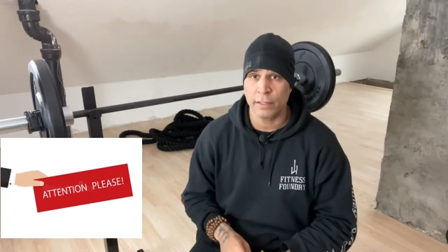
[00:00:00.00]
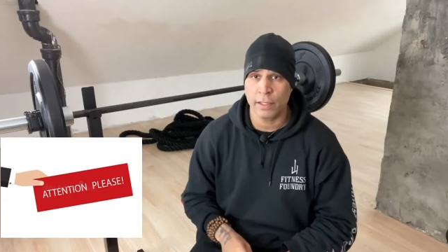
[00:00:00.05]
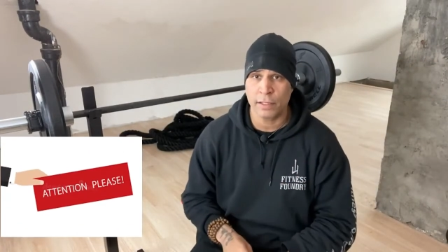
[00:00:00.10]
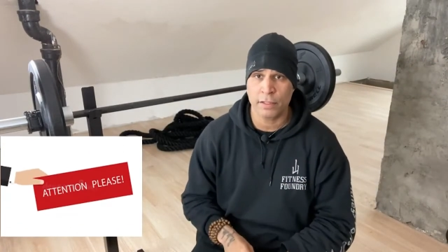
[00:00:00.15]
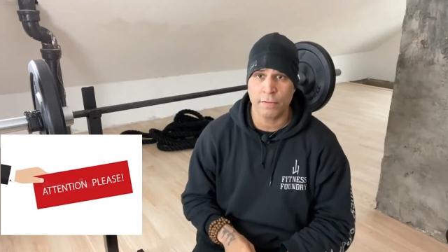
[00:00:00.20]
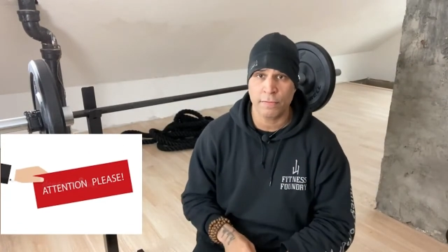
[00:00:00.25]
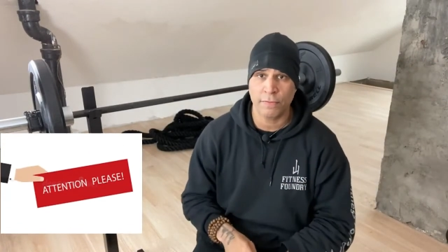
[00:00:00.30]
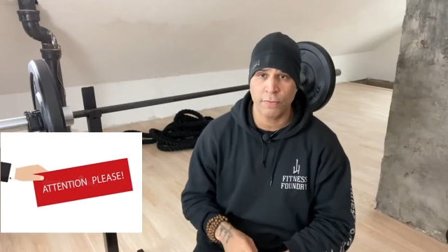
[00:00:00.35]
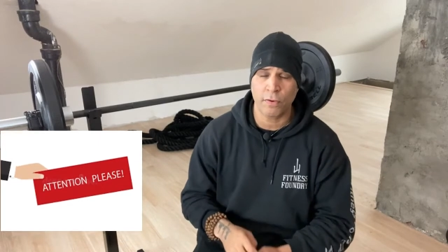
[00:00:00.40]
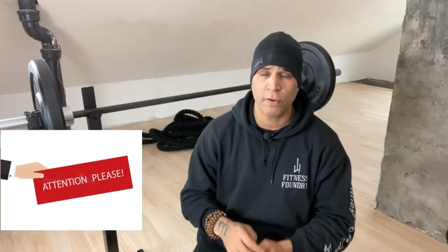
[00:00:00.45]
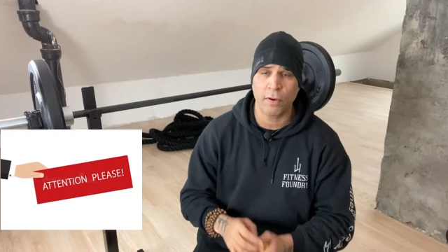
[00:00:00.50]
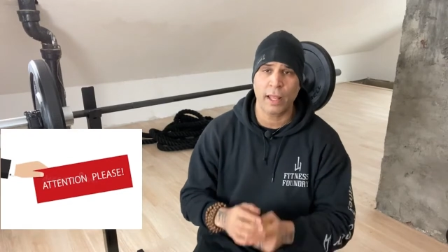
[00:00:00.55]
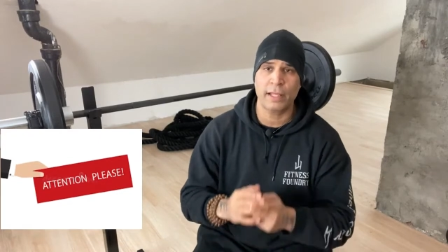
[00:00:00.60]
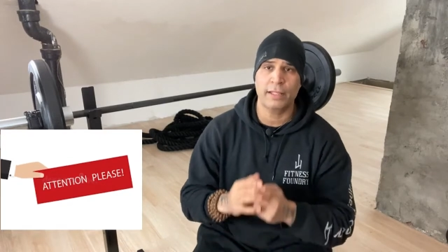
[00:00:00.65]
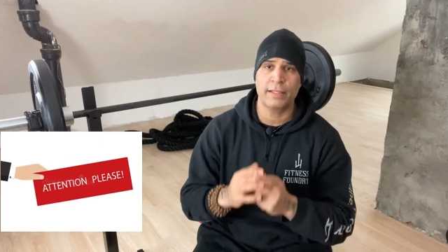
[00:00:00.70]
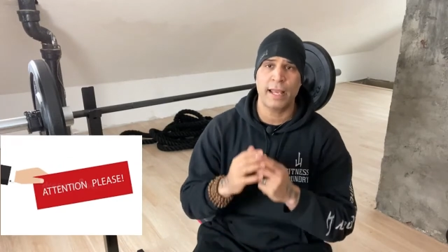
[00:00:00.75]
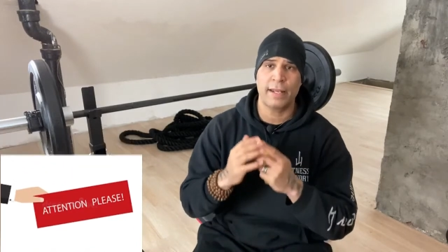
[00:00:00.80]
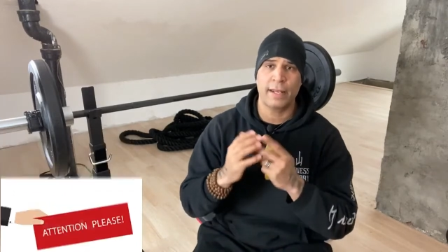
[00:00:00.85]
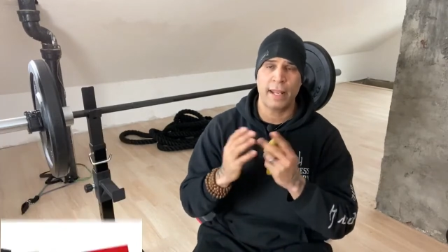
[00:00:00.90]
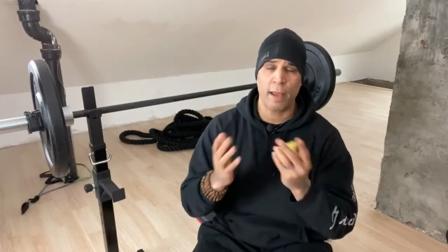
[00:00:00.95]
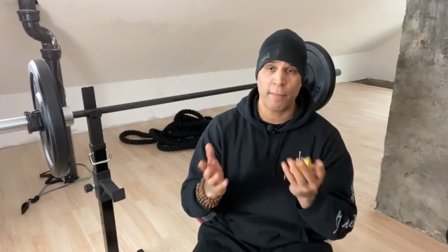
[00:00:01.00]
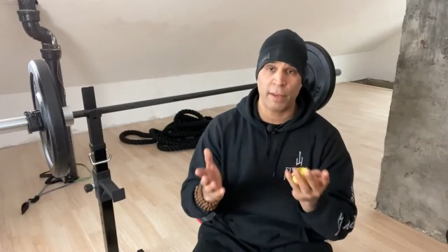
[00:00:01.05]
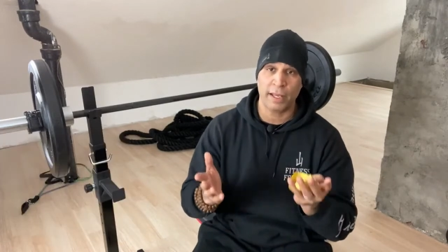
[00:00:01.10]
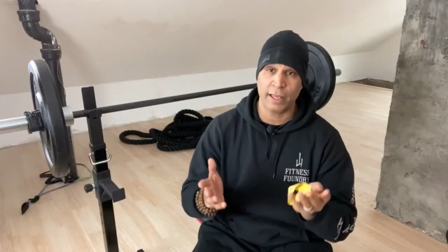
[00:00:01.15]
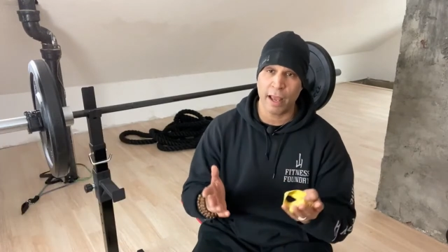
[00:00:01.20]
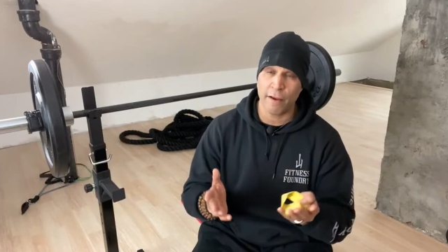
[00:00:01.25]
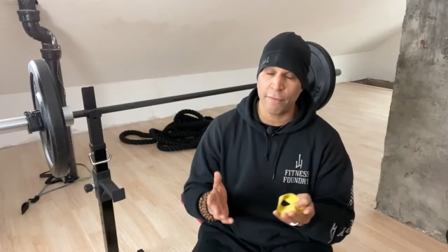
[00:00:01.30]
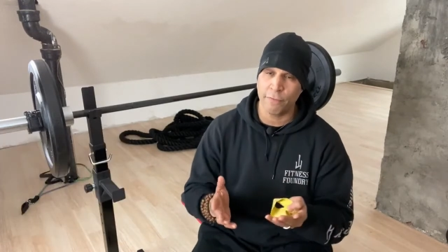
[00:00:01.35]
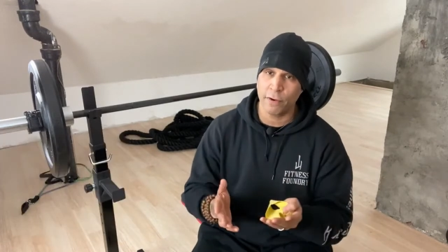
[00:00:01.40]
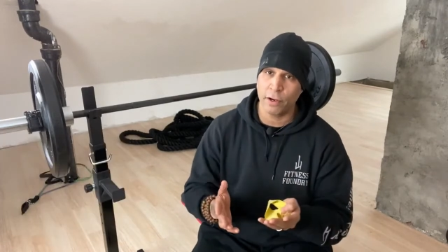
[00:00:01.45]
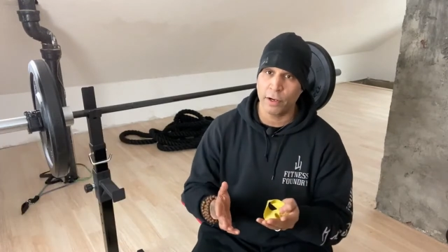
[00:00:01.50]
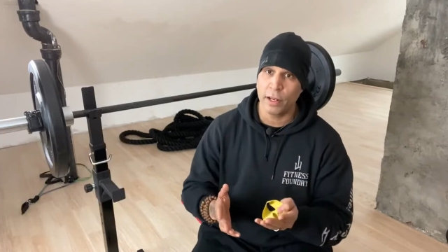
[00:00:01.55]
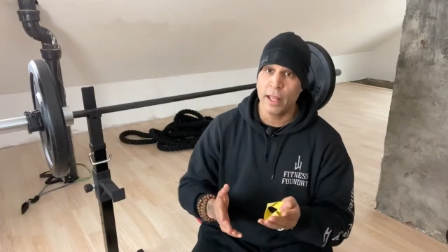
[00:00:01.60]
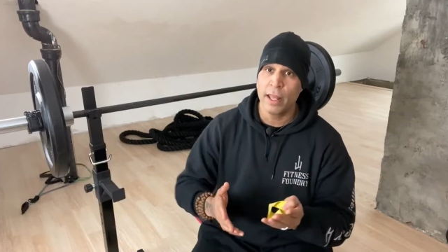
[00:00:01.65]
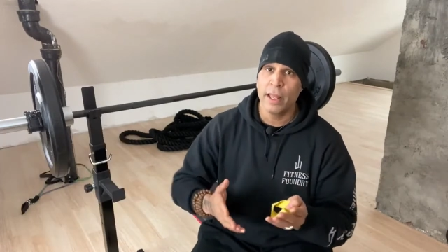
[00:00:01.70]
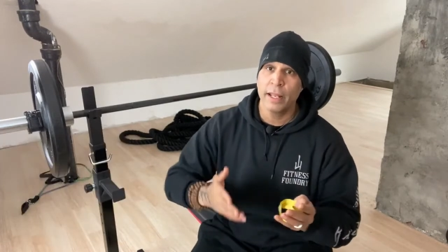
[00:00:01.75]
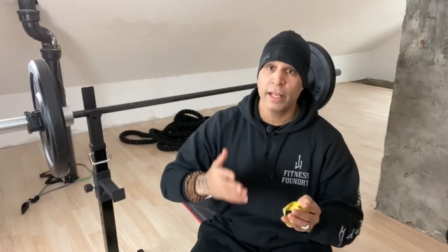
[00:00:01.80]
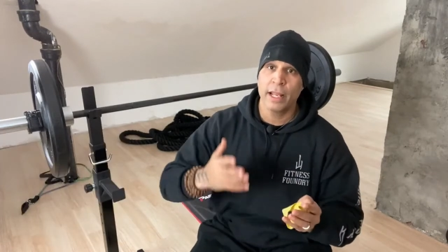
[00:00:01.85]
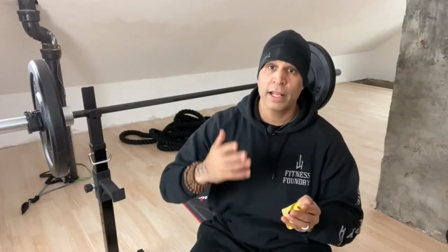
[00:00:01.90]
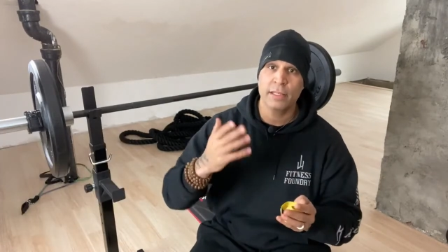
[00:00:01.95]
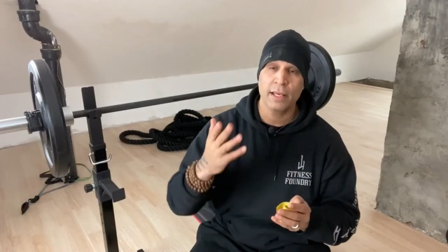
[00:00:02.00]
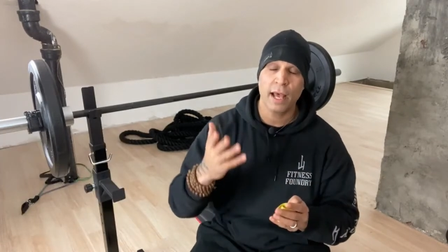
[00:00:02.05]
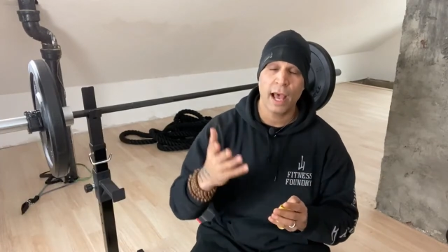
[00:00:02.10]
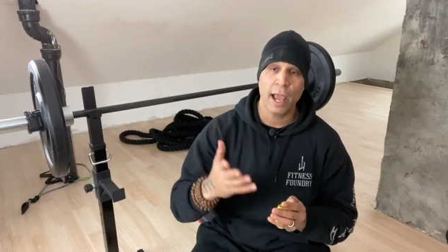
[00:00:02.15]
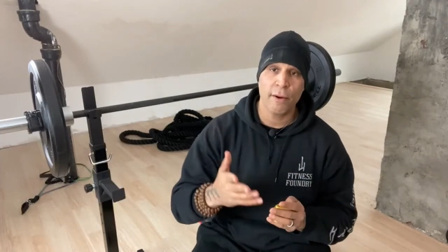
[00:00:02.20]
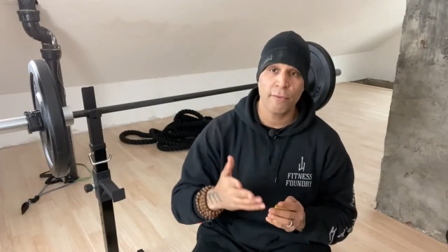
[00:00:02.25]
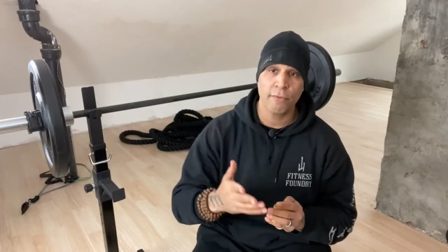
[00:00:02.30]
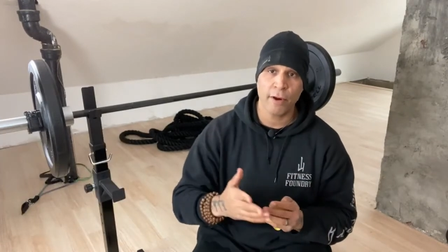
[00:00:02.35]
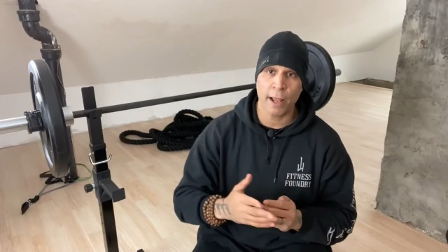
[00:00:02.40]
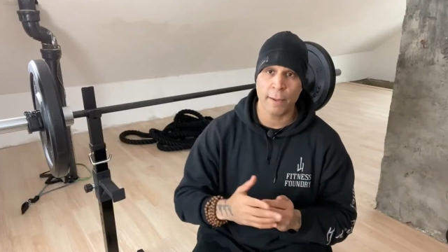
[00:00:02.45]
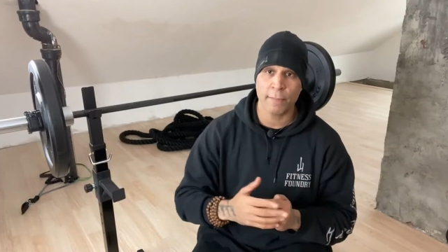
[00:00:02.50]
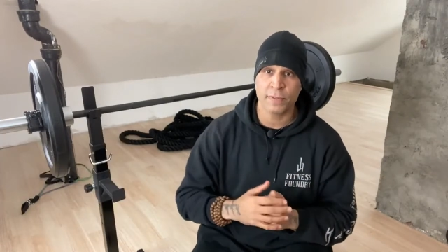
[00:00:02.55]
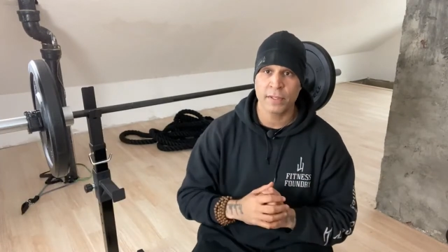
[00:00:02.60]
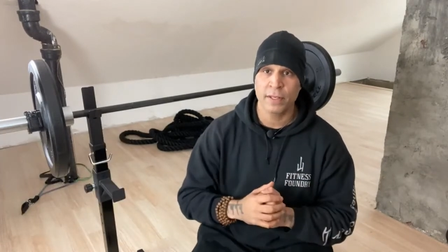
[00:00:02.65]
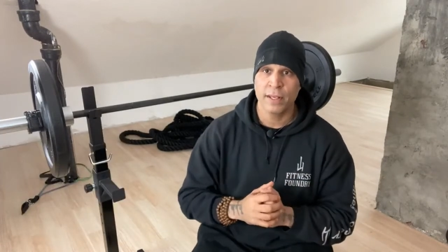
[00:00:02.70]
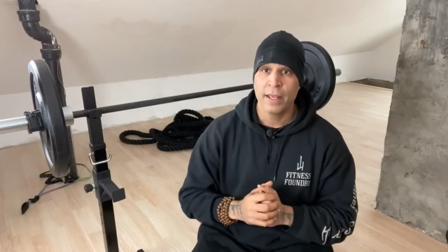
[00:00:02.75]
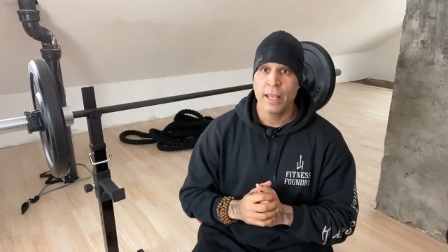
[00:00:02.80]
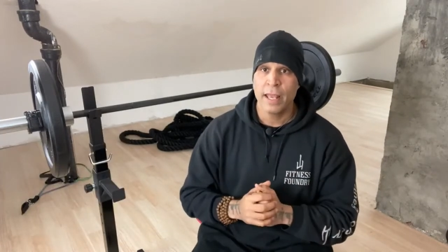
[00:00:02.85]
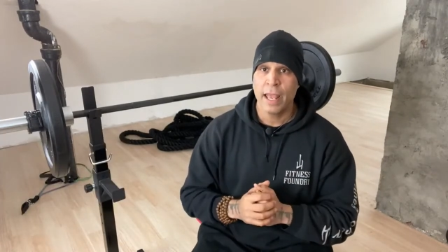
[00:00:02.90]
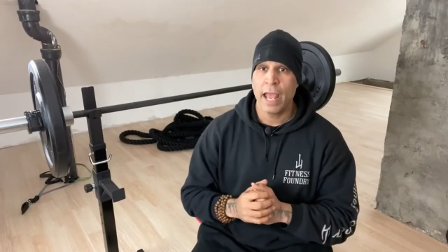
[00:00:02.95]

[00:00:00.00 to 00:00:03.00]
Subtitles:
This is for like dynamic effort, it's high reps.